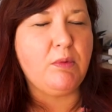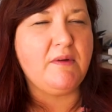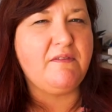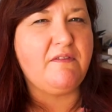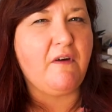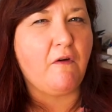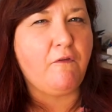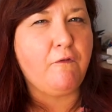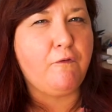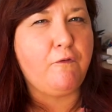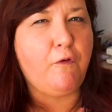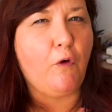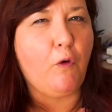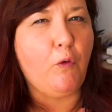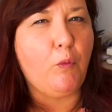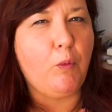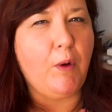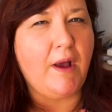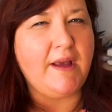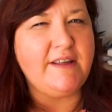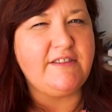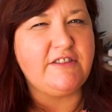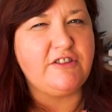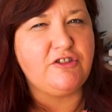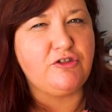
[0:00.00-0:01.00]
with full
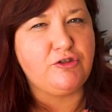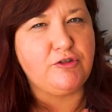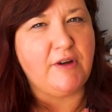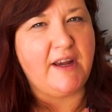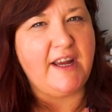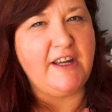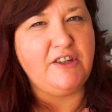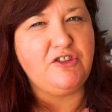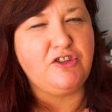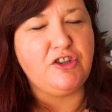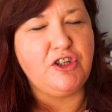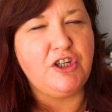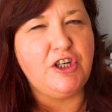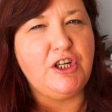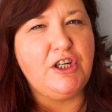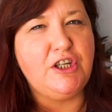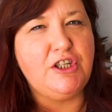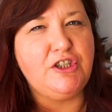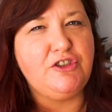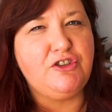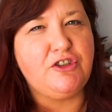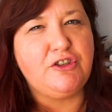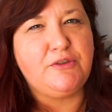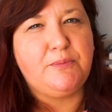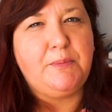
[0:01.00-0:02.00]
waist stretch
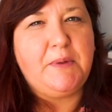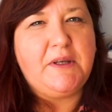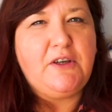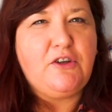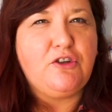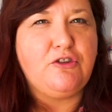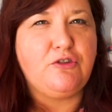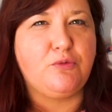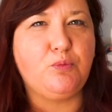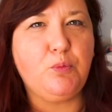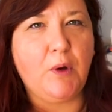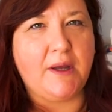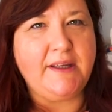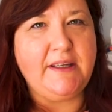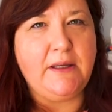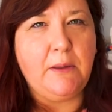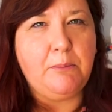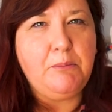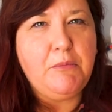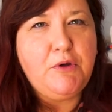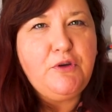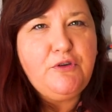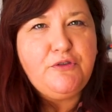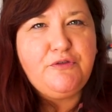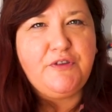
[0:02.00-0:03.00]
just because when you're
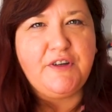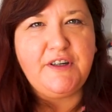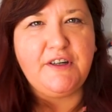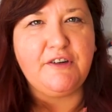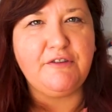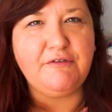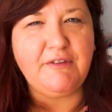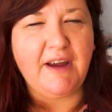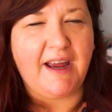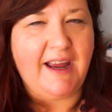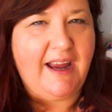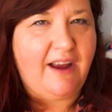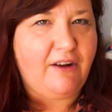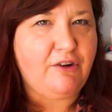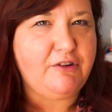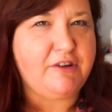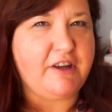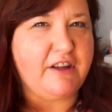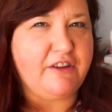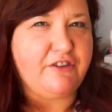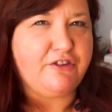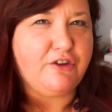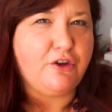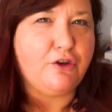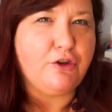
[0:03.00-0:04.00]
moving around,
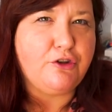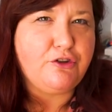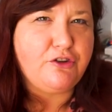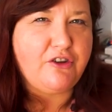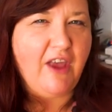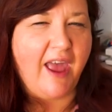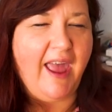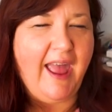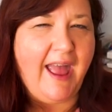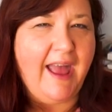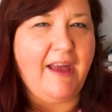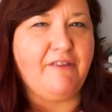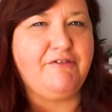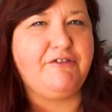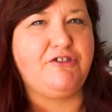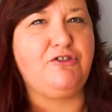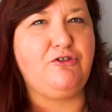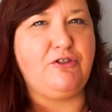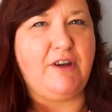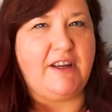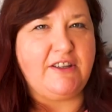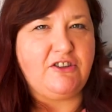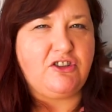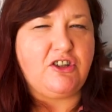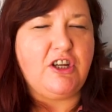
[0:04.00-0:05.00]
it's good to have
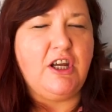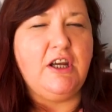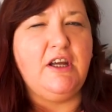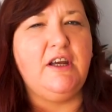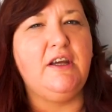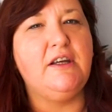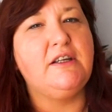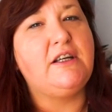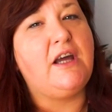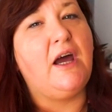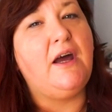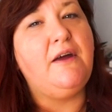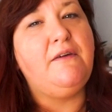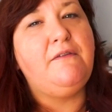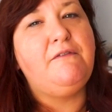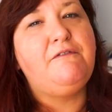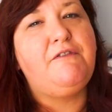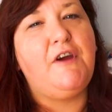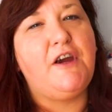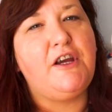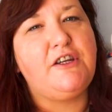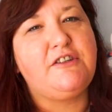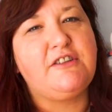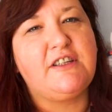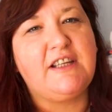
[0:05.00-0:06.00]
stretch going
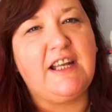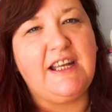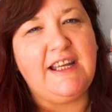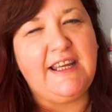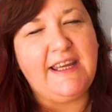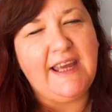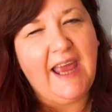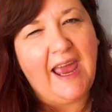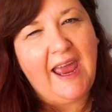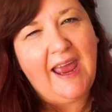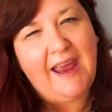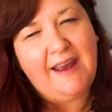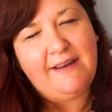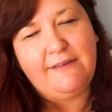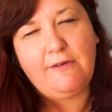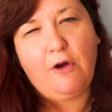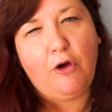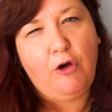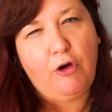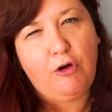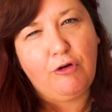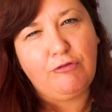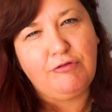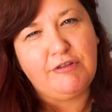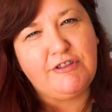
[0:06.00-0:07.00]
vertically and
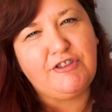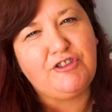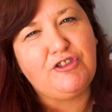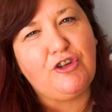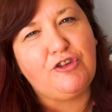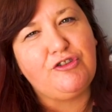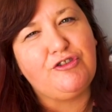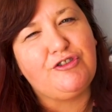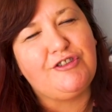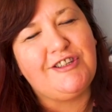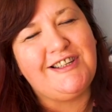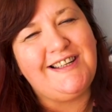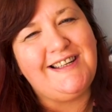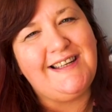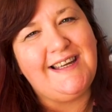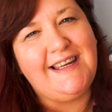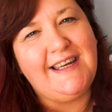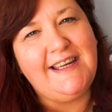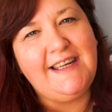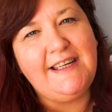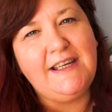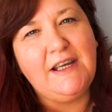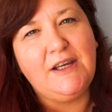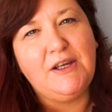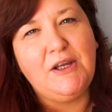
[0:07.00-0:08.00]

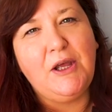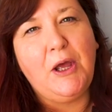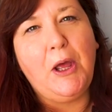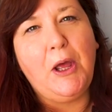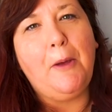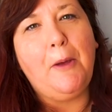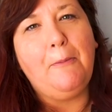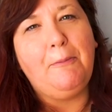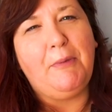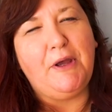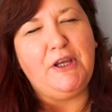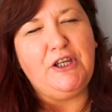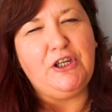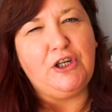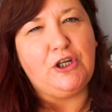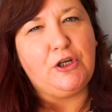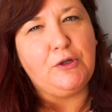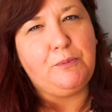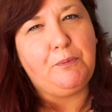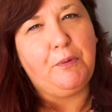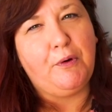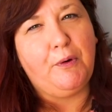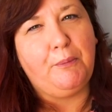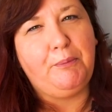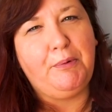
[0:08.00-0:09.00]
horizontally but you
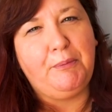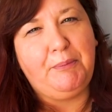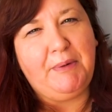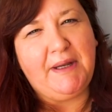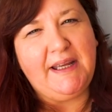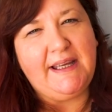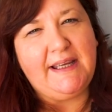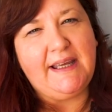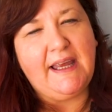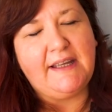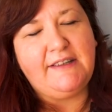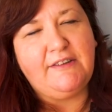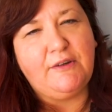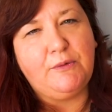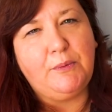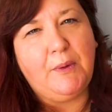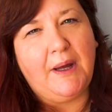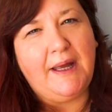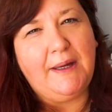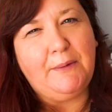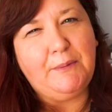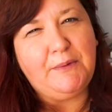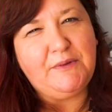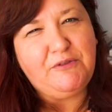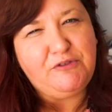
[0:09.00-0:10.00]
could probably get
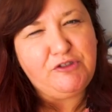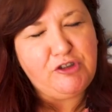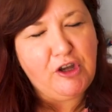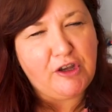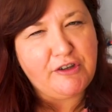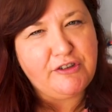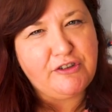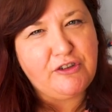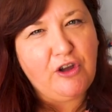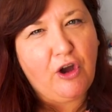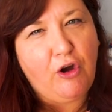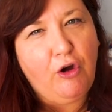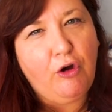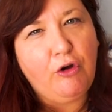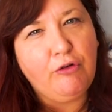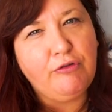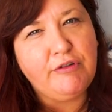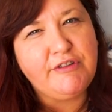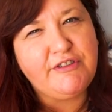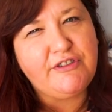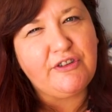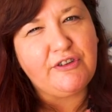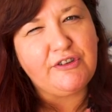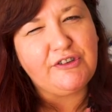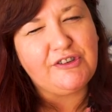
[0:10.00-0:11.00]
away with just
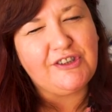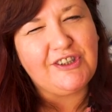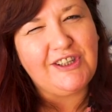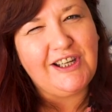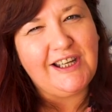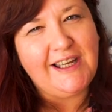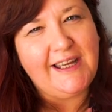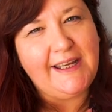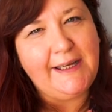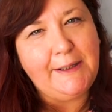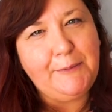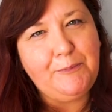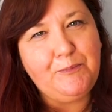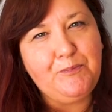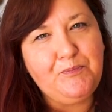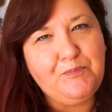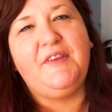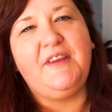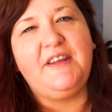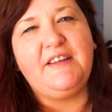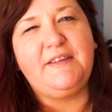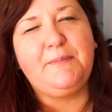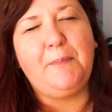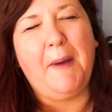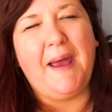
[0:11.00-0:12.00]
horizontally.
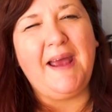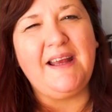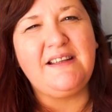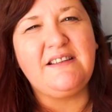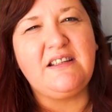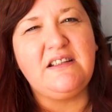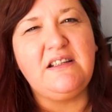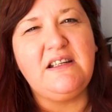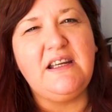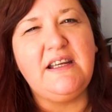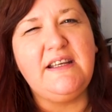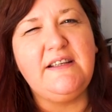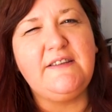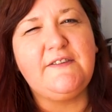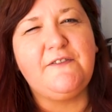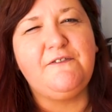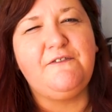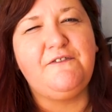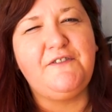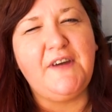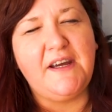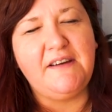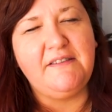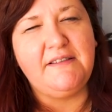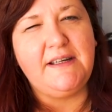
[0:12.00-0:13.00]
This pattern is
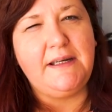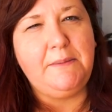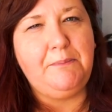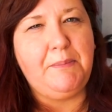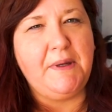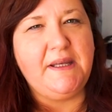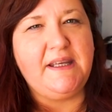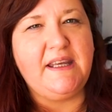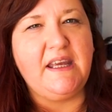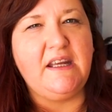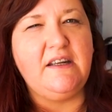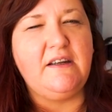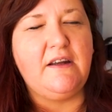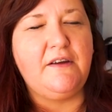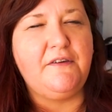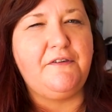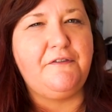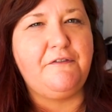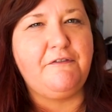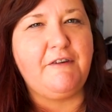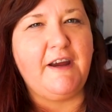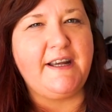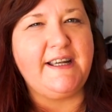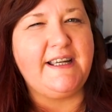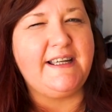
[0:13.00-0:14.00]
very beginner
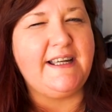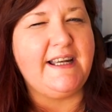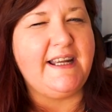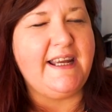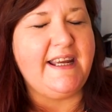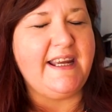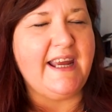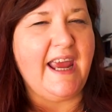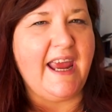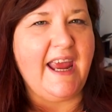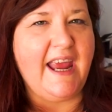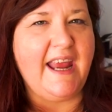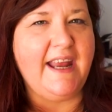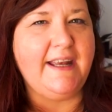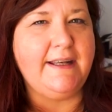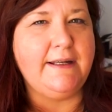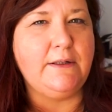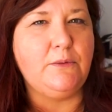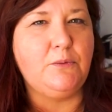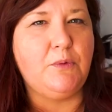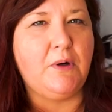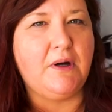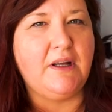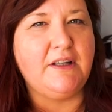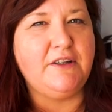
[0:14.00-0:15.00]
friendly.
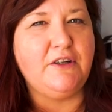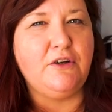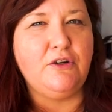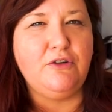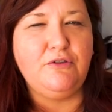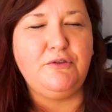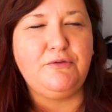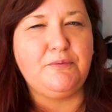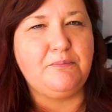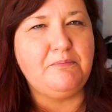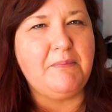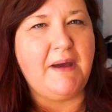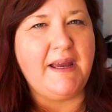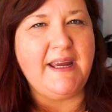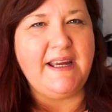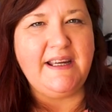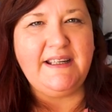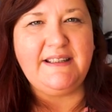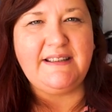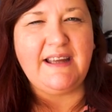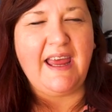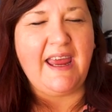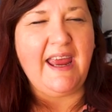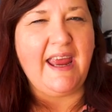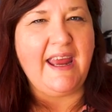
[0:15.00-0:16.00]
Anyone who's
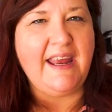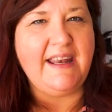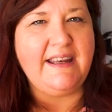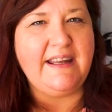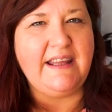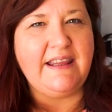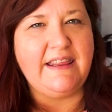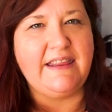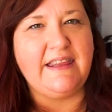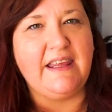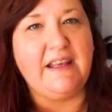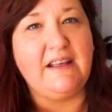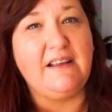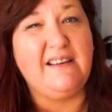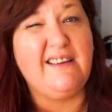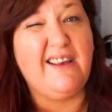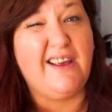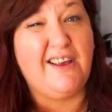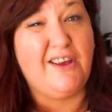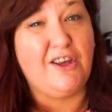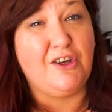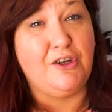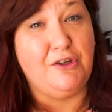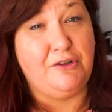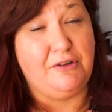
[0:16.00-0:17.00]
made anything
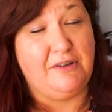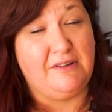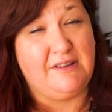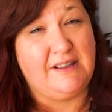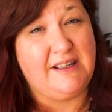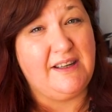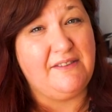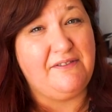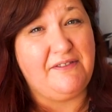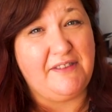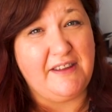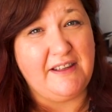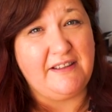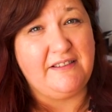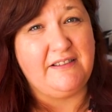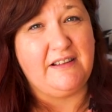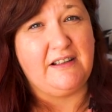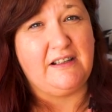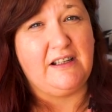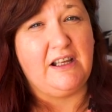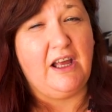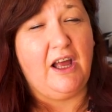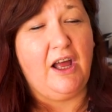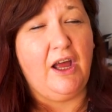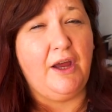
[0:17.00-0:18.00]
could give this a
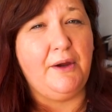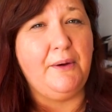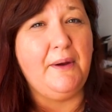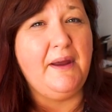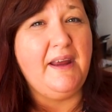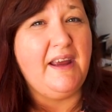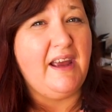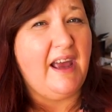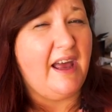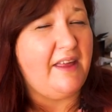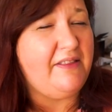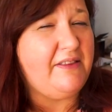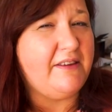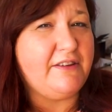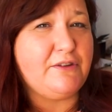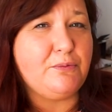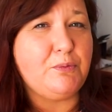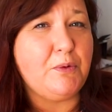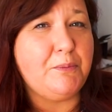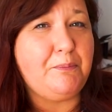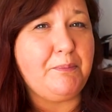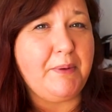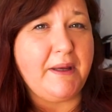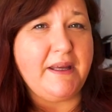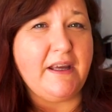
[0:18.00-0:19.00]
go and this
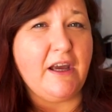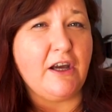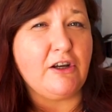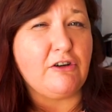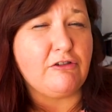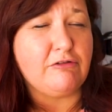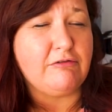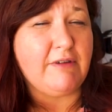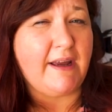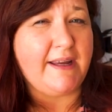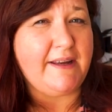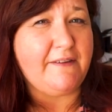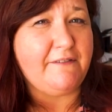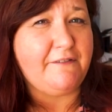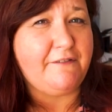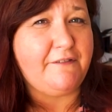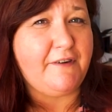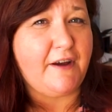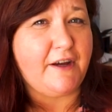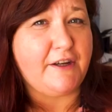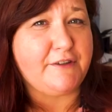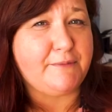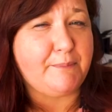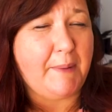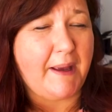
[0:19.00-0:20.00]
would be a great
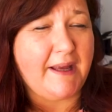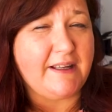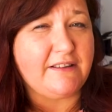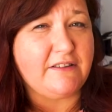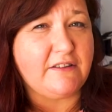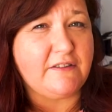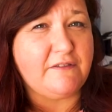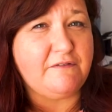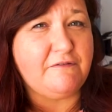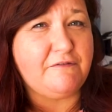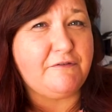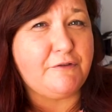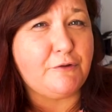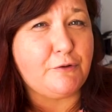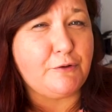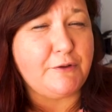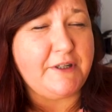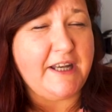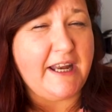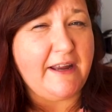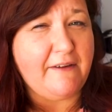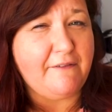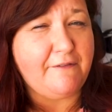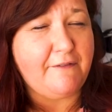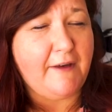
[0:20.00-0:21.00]
first pattern for
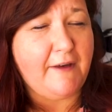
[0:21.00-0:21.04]
knit